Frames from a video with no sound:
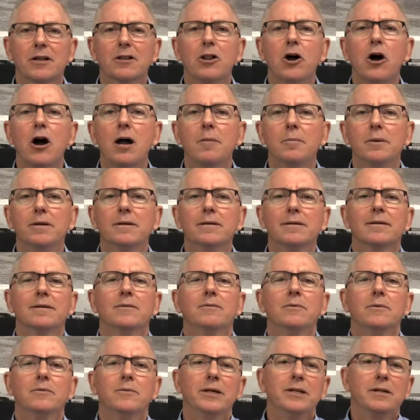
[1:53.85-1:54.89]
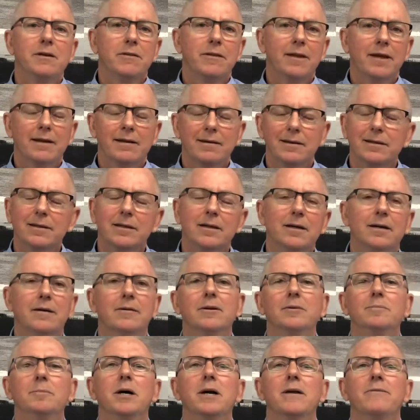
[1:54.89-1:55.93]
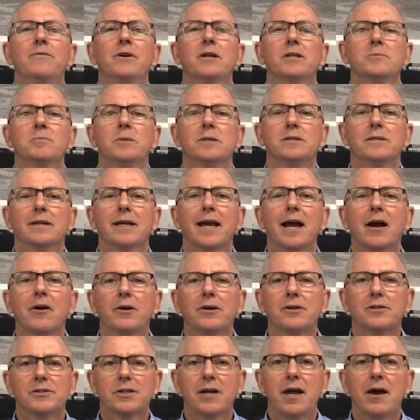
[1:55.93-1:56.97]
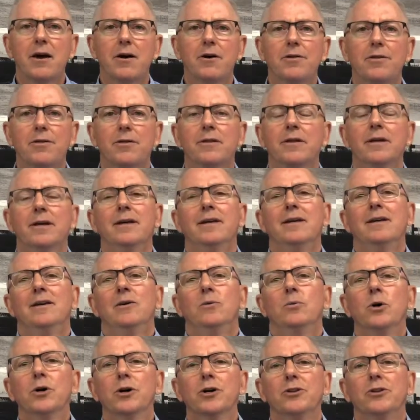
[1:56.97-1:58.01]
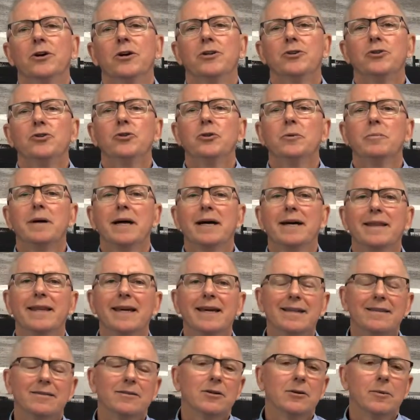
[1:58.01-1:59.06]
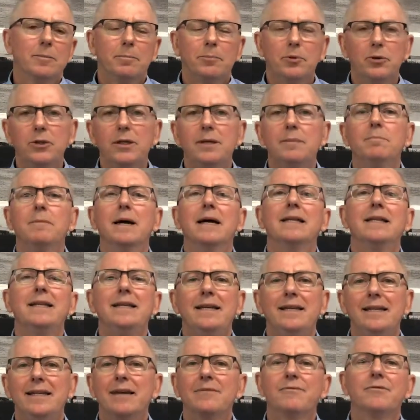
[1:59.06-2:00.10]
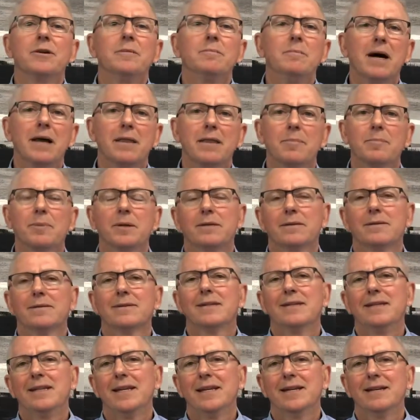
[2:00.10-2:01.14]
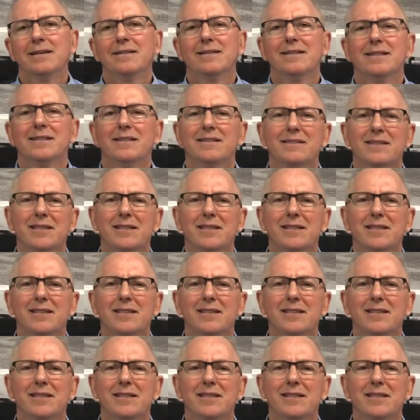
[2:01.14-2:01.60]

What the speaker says: climate, when you think, my investments are going south, what can I do about that? I'm putting money in every month, but it